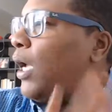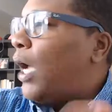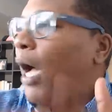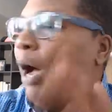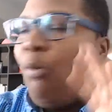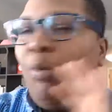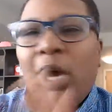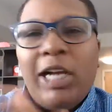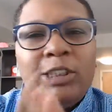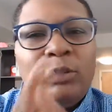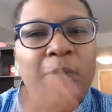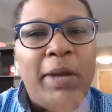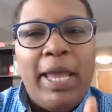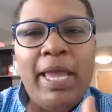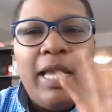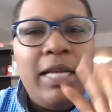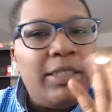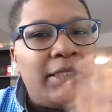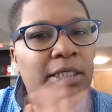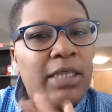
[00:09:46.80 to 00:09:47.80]
I wash my
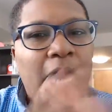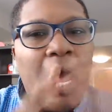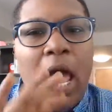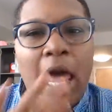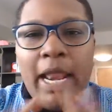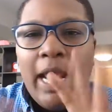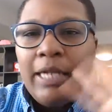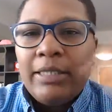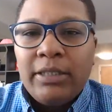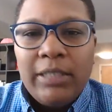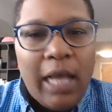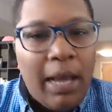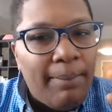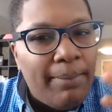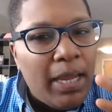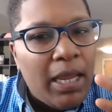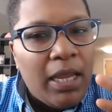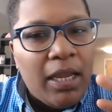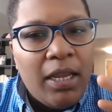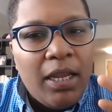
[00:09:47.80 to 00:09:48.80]
hands of that. That's not
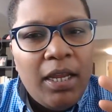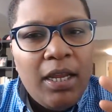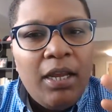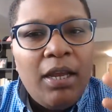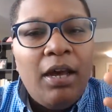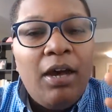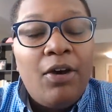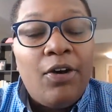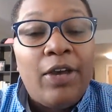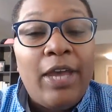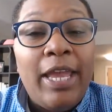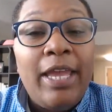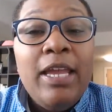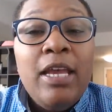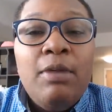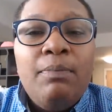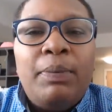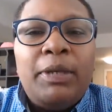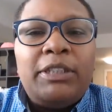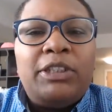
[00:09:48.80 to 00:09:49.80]
me. Okay.
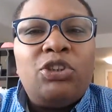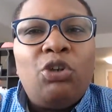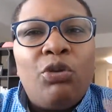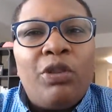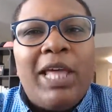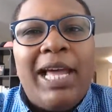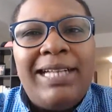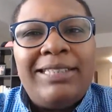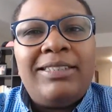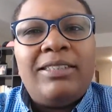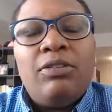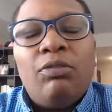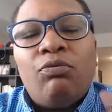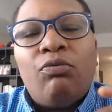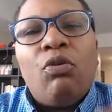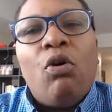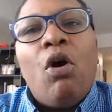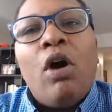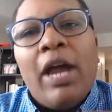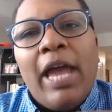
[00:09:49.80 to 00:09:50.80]
But so that's the
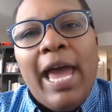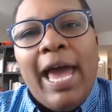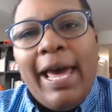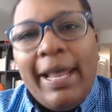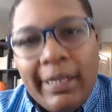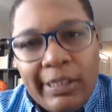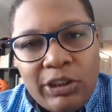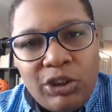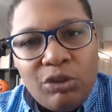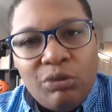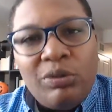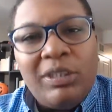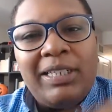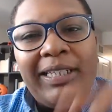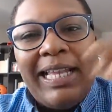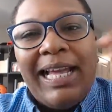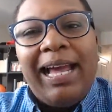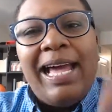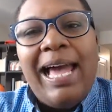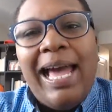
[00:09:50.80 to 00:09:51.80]
wrong attitude.
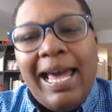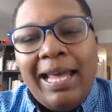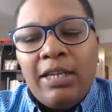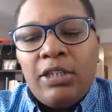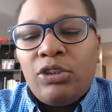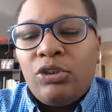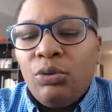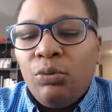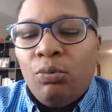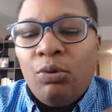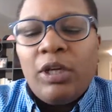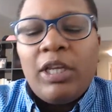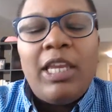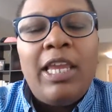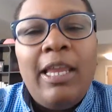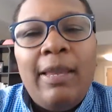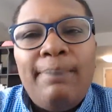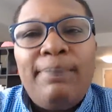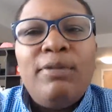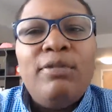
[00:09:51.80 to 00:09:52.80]
And that attitude will
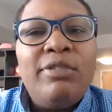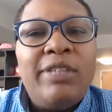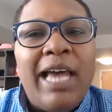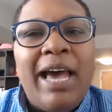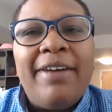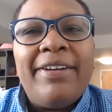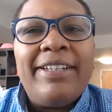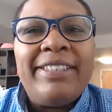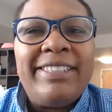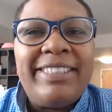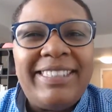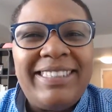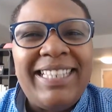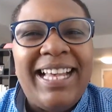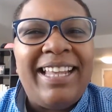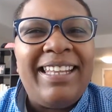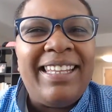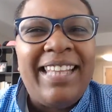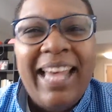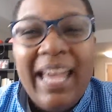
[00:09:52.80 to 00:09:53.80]
keep you down a,
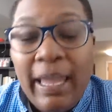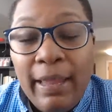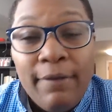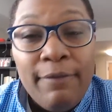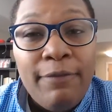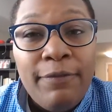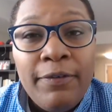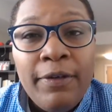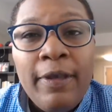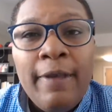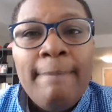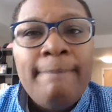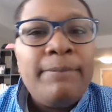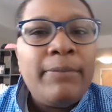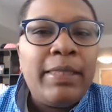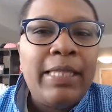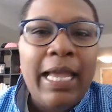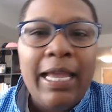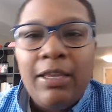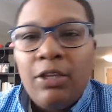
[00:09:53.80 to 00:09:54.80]
a life
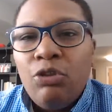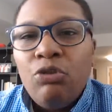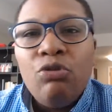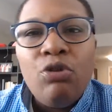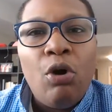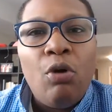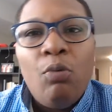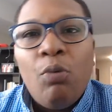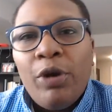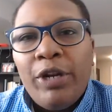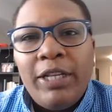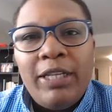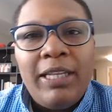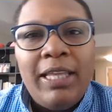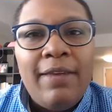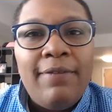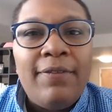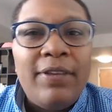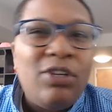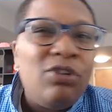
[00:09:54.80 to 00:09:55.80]
that you don't want to
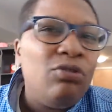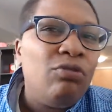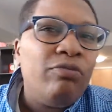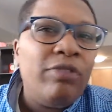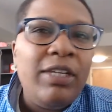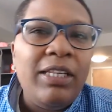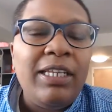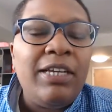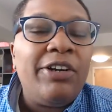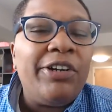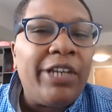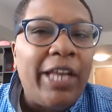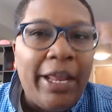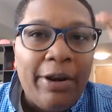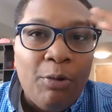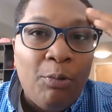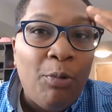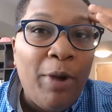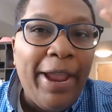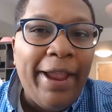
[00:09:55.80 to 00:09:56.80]
live and you really are
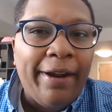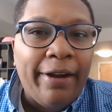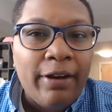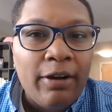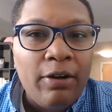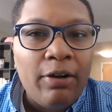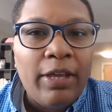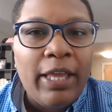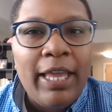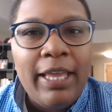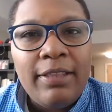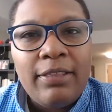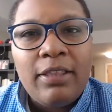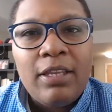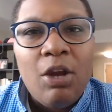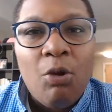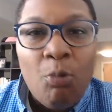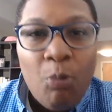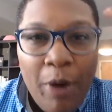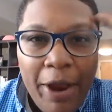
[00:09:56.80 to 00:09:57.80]
not aware. Okay.
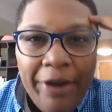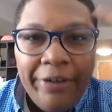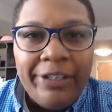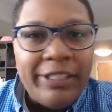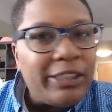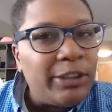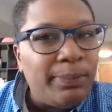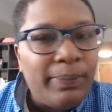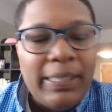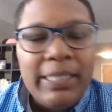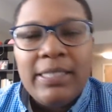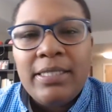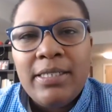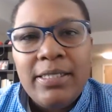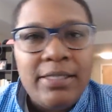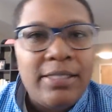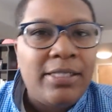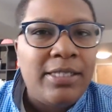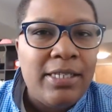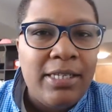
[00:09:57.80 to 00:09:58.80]
The awareness
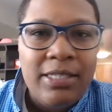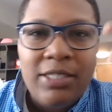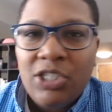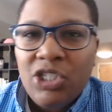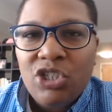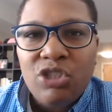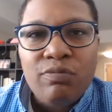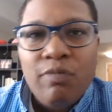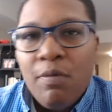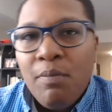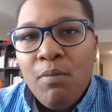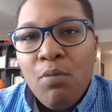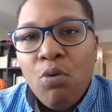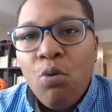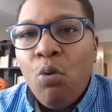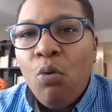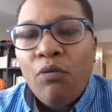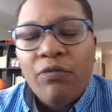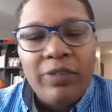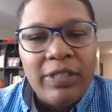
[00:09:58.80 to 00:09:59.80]
pieces is, is just
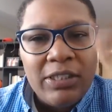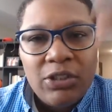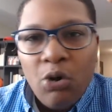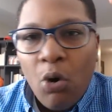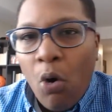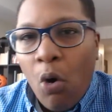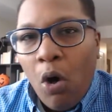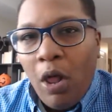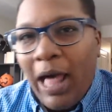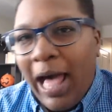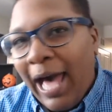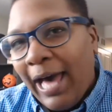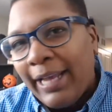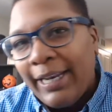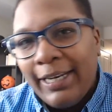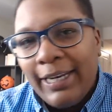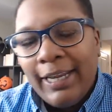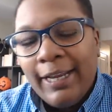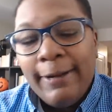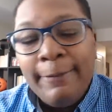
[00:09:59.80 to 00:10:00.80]
removed. It's all
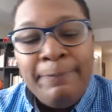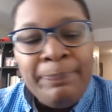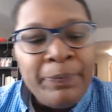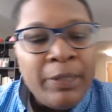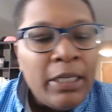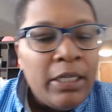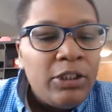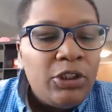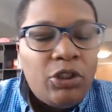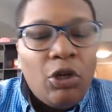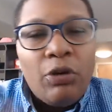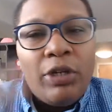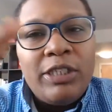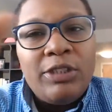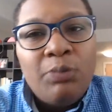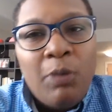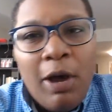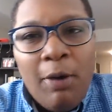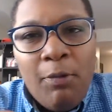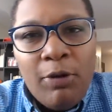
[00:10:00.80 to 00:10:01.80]
out of there. So this
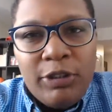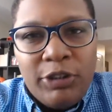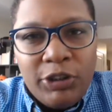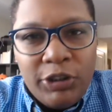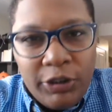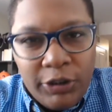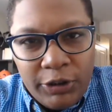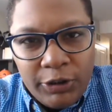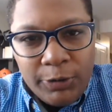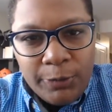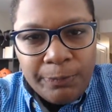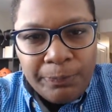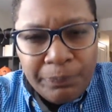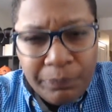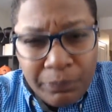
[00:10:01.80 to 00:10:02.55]
is what I want you to do.